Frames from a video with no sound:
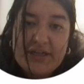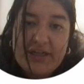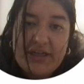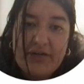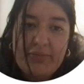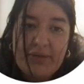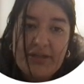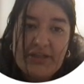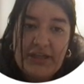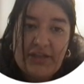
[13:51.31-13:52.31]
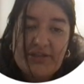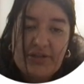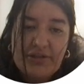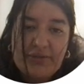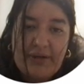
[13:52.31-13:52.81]
can help maintain
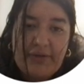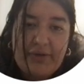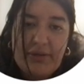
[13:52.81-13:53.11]
cell survival